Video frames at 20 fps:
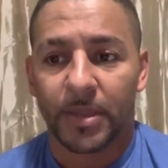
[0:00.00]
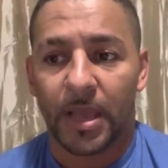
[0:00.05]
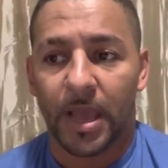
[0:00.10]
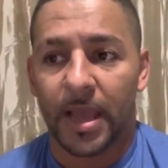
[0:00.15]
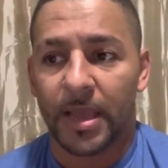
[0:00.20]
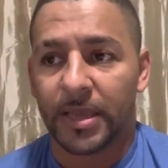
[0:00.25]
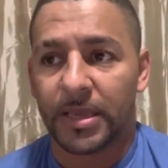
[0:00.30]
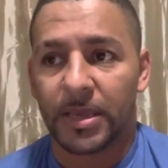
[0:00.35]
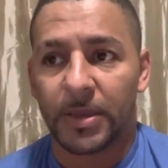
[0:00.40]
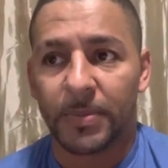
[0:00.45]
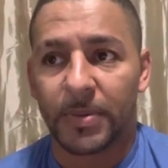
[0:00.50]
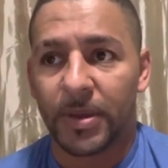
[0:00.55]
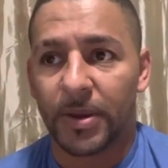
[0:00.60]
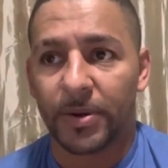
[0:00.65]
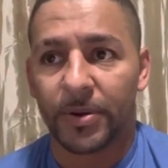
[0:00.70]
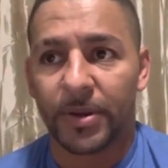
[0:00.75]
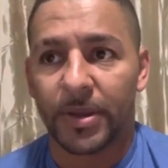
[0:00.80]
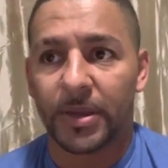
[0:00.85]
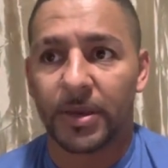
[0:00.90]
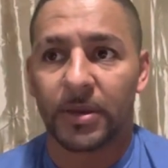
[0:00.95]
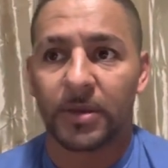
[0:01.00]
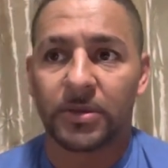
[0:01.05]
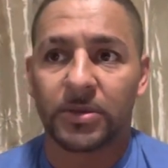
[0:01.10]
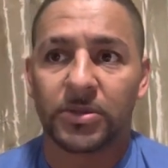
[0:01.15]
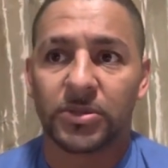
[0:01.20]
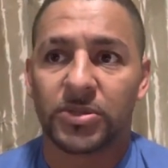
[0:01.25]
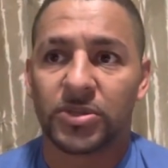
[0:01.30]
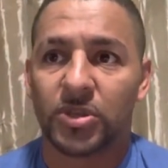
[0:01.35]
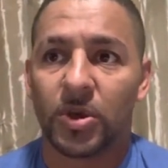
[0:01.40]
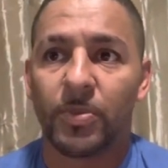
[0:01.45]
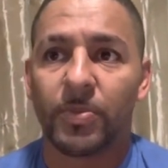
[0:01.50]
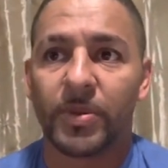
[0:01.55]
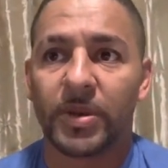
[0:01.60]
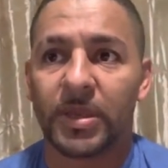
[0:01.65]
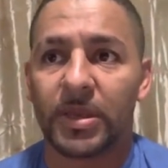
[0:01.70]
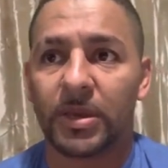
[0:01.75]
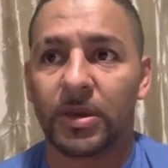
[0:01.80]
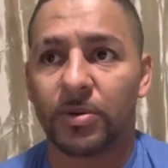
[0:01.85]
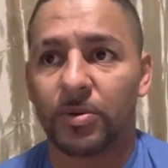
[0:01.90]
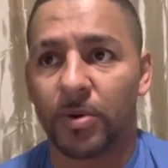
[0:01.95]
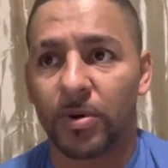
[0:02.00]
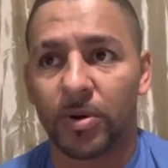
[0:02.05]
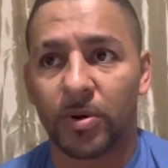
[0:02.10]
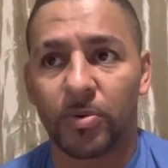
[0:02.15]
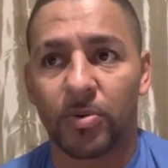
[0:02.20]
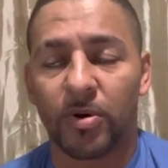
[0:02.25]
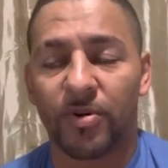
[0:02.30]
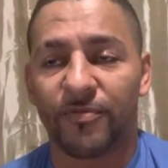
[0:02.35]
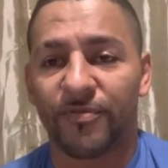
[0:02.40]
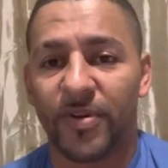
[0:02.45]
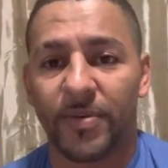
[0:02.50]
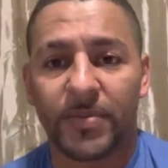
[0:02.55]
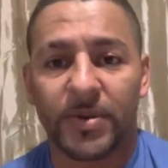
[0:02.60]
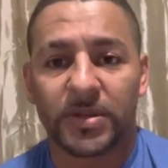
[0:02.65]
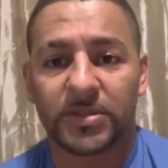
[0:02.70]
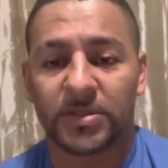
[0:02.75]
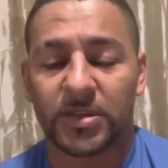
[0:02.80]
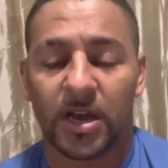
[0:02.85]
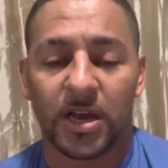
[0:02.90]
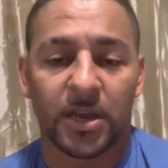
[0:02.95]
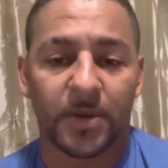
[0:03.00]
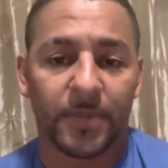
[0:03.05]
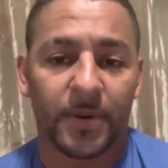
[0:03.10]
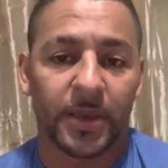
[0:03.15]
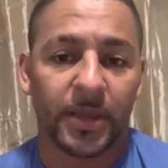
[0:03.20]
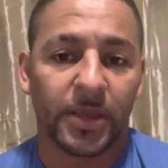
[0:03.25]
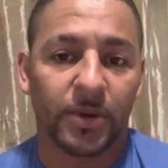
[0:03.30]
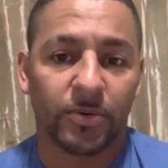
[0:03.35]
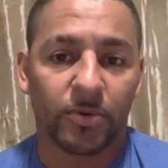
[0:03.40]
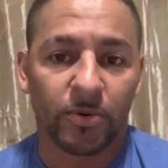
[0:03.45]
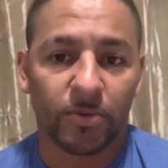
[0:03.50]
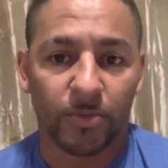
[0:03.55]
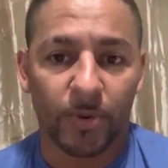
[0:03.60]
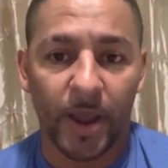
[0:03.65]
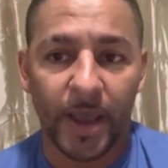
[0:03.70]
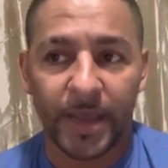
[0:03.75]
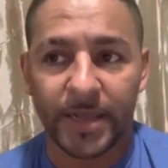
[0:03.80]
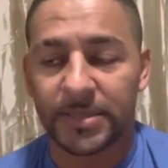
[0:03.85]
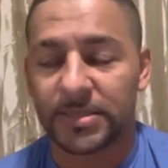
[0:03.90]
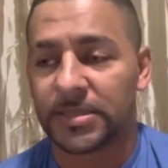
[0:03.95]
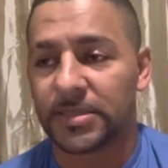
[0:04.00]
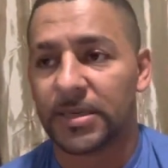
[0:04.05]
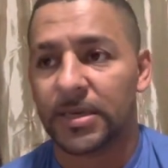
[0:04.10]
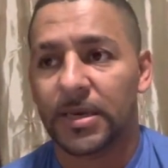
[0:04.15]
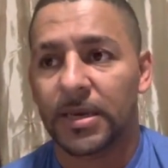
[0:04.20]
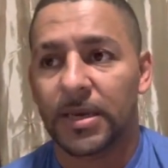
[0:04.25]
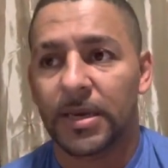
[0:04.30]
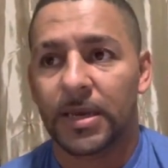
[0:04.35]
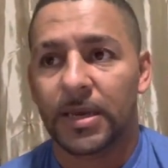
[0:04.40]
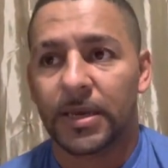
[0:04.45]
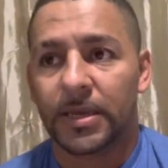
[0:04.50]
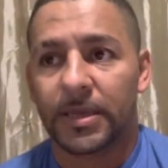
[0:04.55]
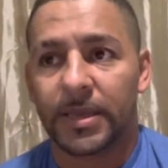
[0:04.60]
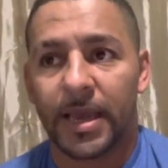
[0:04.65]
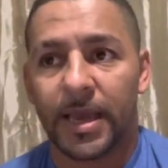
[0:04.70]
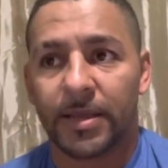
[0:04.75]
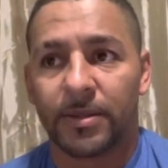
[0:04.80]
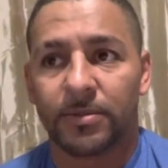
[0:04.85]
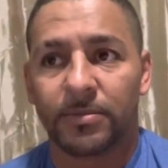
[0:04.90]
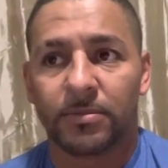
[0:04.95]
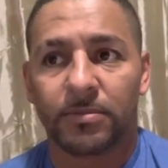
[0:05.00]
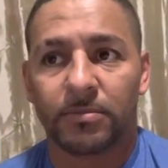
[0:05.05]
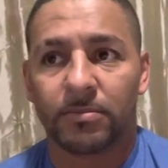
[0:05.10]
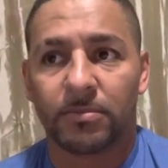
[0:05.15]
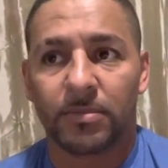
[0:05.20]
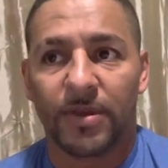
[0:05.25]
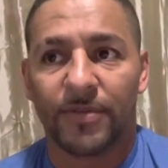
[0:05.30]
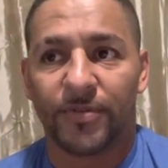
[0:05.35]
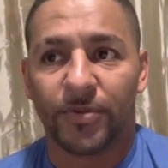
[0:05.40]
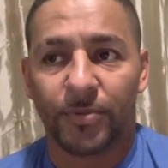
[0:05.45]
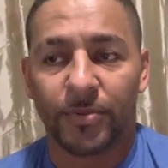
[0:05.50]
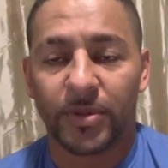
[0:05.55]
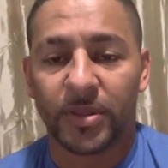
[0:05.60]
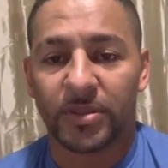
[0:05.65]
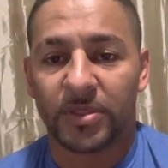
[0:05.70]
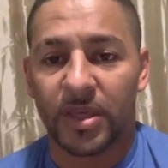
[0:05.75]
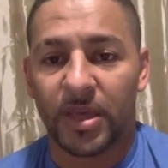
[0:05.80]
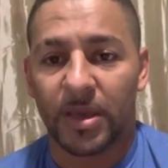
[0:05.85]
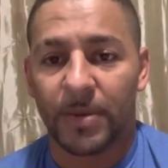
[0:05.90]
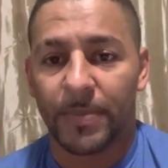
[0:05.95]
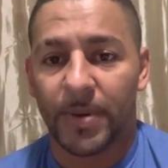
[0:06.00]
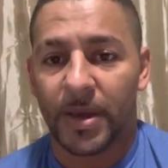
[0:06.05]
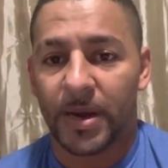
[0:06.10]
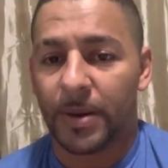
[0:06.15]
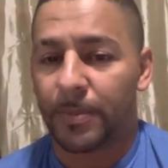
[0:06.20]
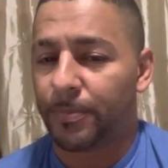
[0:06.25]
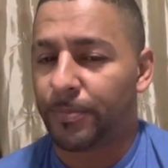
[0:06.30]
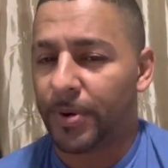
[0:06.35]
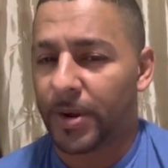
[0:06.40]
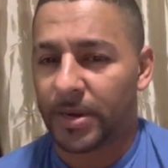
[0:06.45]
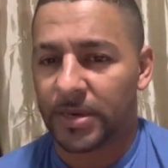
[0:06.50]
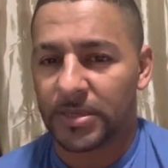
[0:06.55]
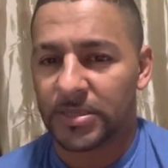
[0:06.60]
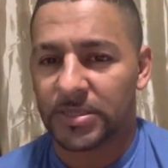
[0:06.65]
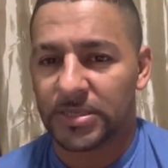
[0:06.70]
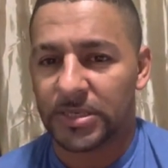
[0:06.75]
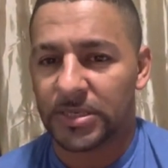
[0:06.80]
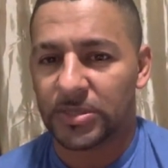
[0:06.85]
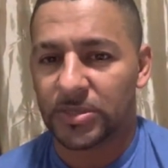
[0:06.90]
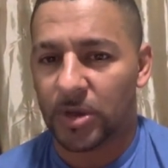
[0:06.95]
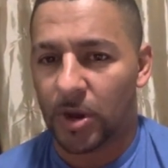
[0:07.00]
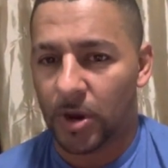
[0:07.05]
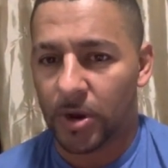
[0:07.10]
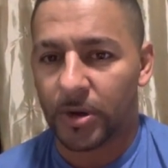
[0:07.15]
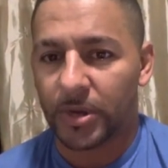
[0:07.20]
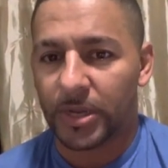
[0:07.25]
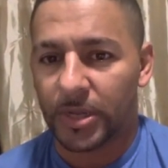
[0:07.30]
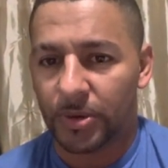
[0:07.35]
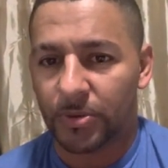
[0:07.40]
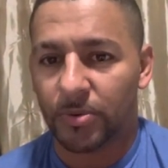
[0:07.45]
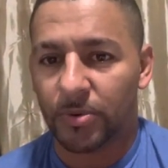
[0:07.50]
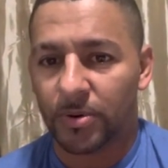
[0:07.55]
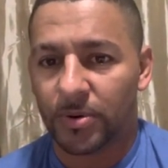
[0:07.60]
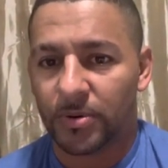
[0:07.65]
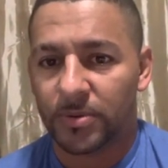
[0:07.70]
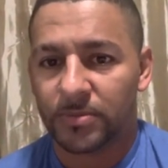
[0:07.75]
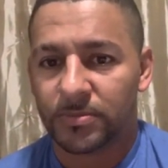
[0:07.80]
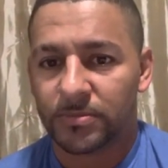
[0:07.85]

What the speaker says: I keep hearing so many quote-unquote feminists talk about equal rights, yet if you really think about it, pregnancies aren't equal.